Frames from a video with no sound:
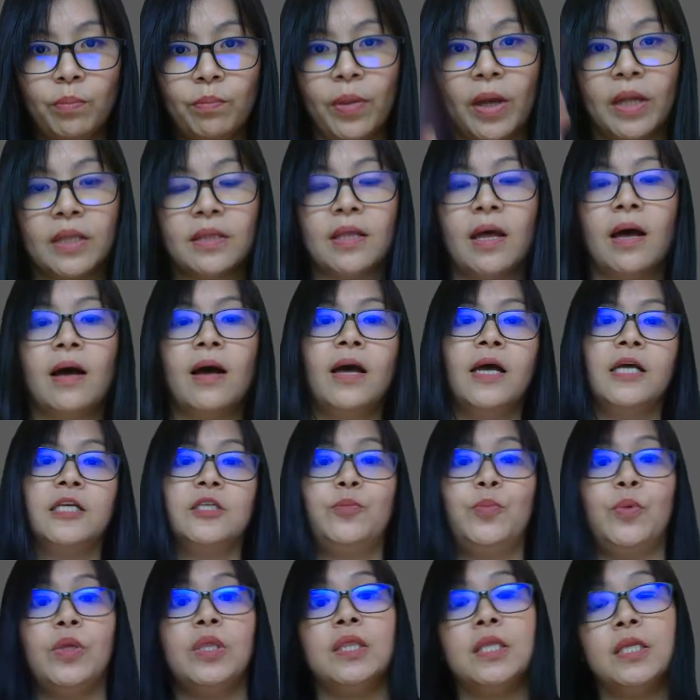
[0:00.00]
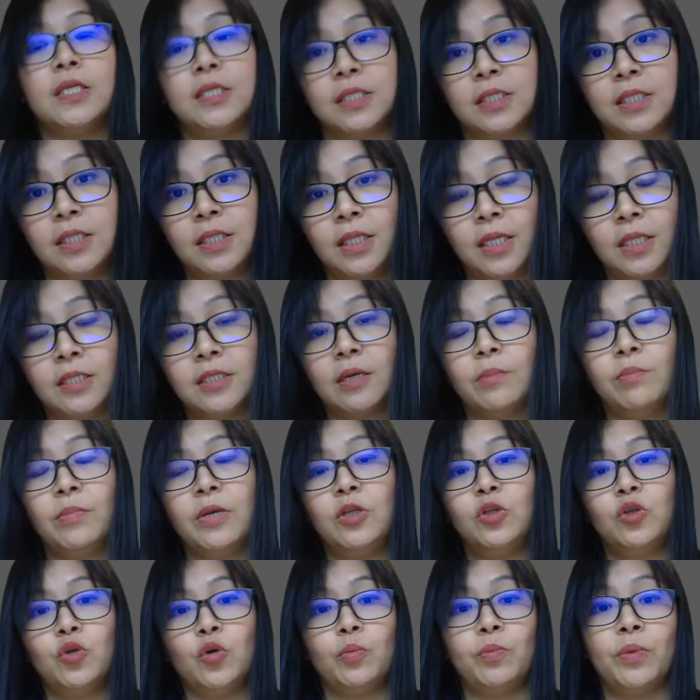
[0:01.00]
beta has been
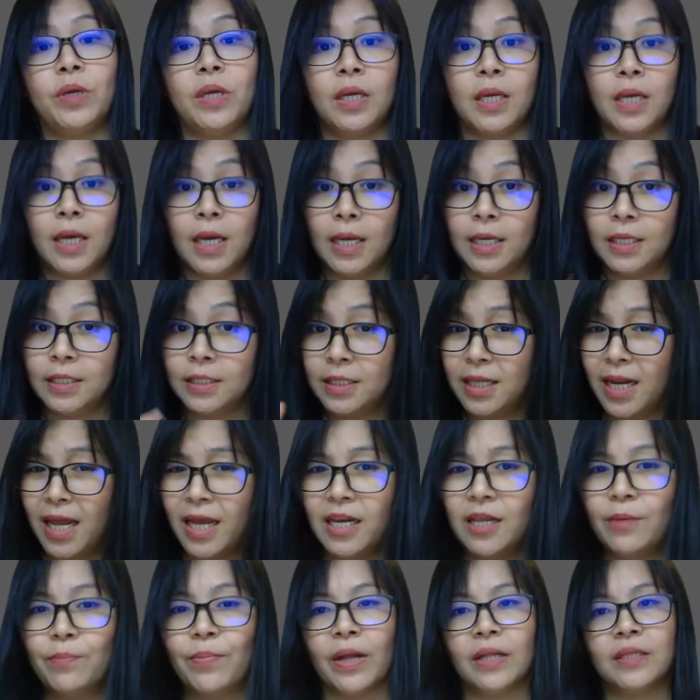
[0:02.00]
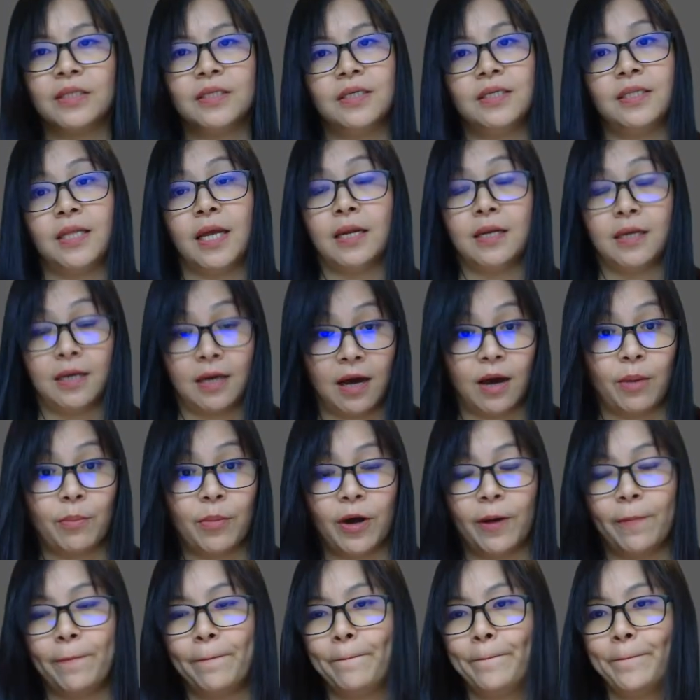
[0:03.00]
determined to be slightly better than the
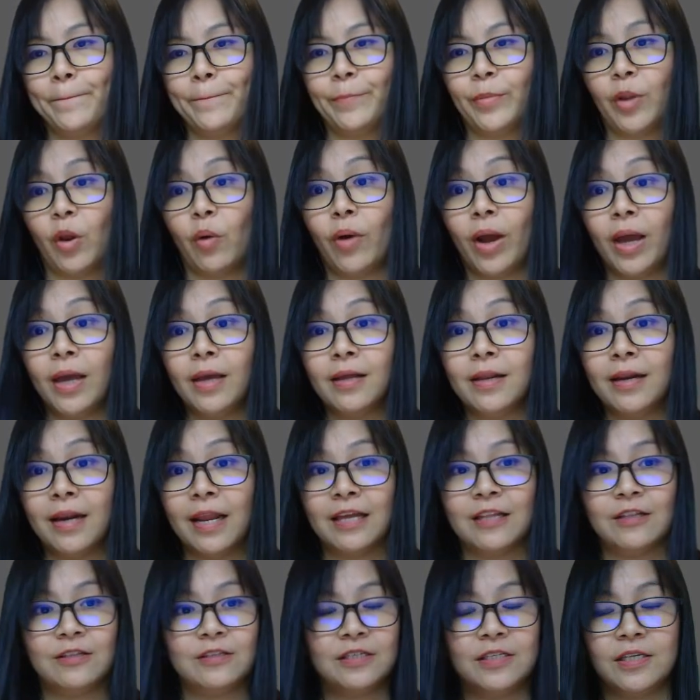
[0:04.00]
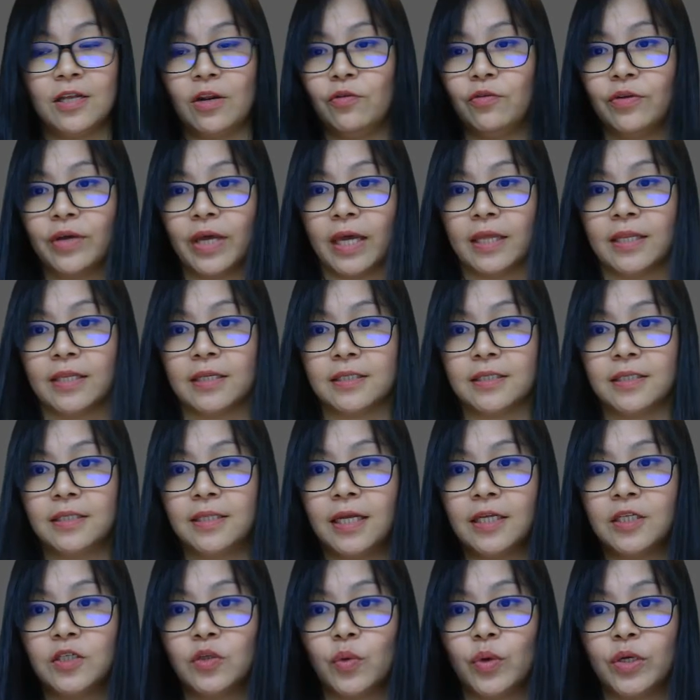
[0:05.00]
gamma. All right, let's look at this
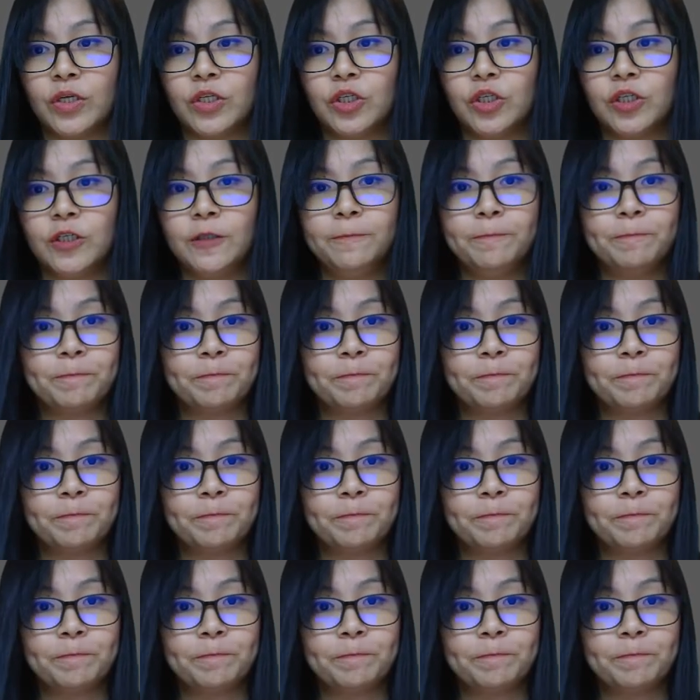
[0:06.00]
next question.